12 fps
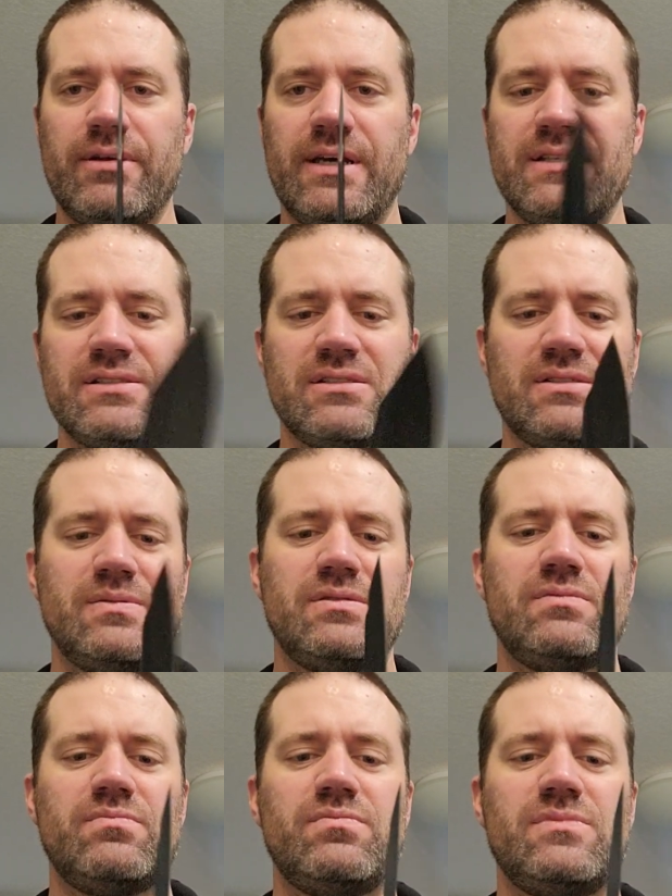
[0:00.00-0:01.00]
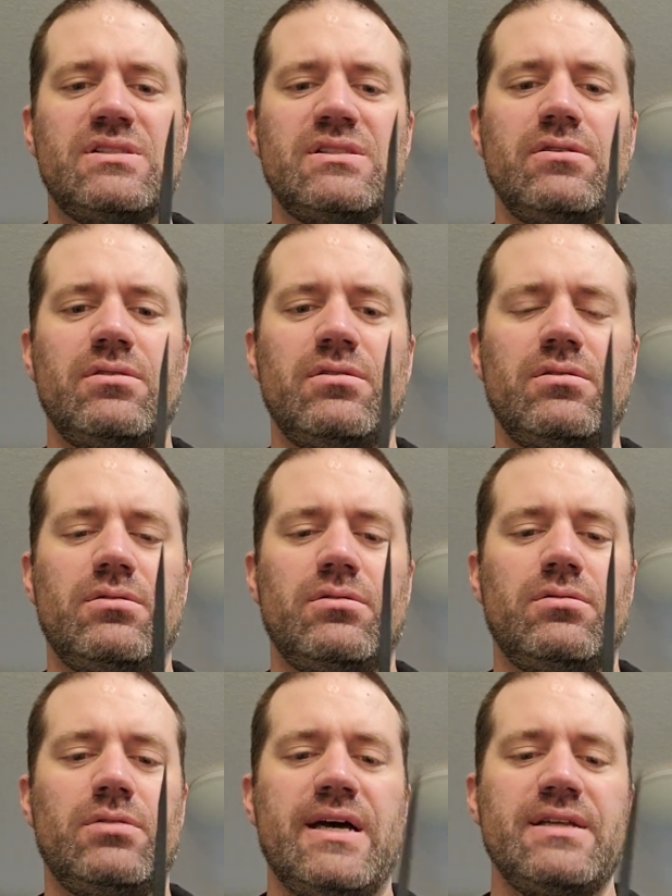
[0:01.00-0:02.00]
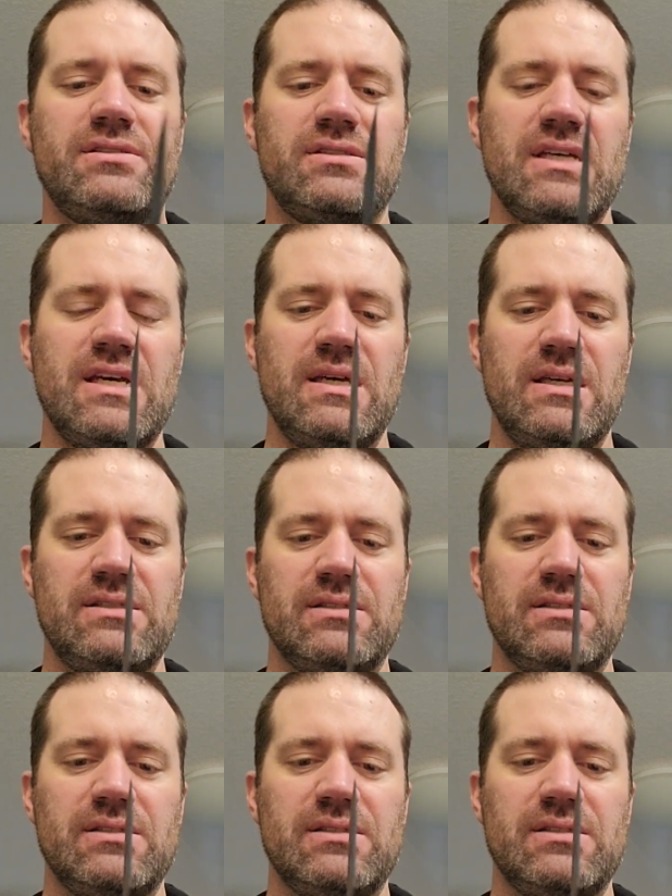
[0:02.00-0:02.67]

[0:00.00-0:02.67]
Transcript: It's still, I'd say,